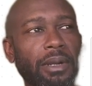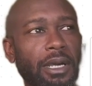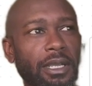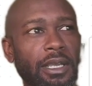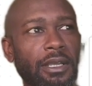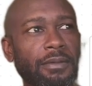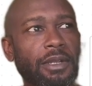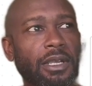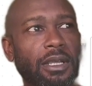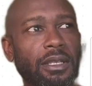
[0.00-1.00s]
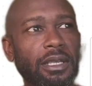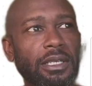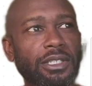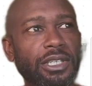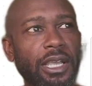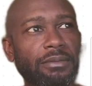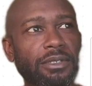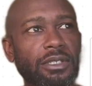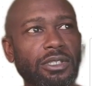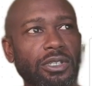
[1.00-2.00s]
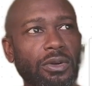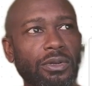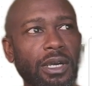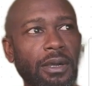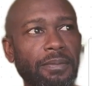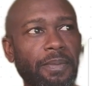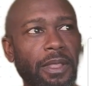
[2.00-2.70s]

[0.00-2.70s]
plugin these shapes showed up